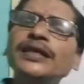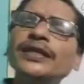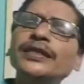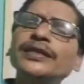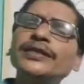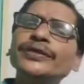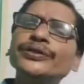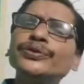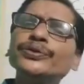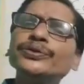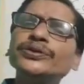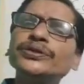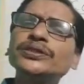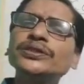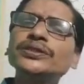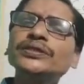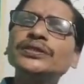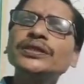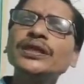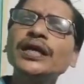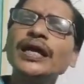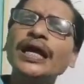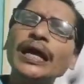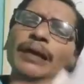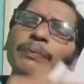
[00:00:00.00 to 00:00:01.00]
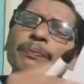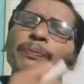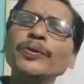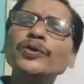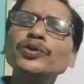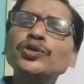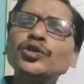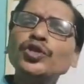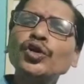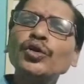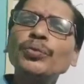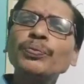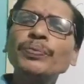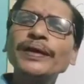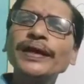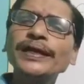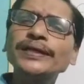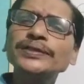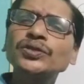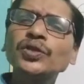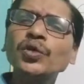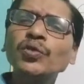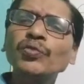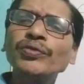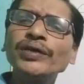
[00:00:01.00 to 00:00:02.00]
use apostrophe
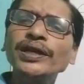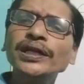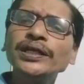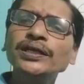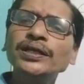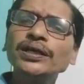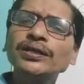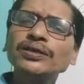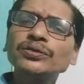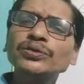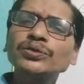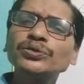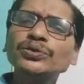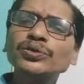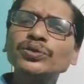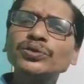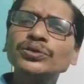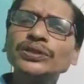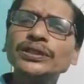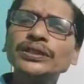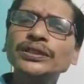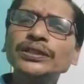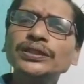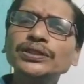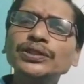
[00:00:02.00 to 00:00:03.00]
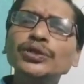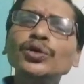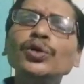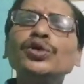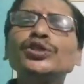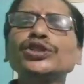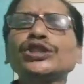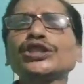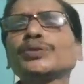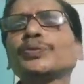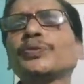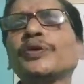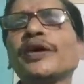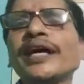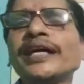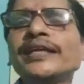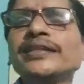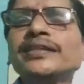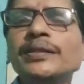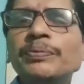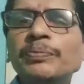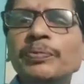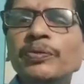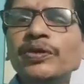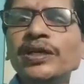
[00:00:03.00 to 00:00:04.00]
S over here to show the yours
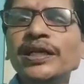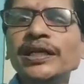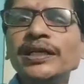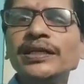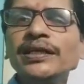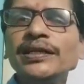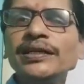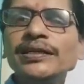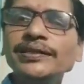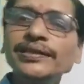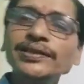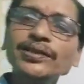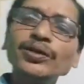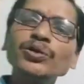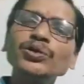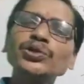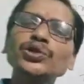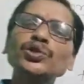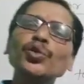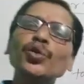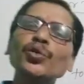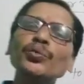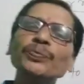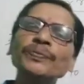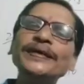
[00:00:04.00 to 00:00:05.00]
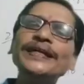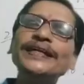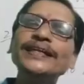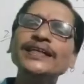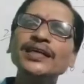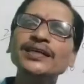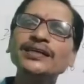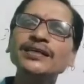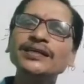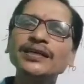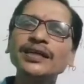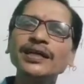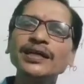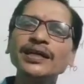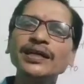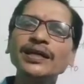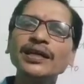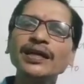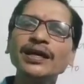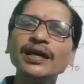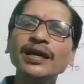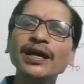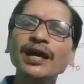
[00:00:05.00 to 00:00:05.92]
faithfully, yours obediently,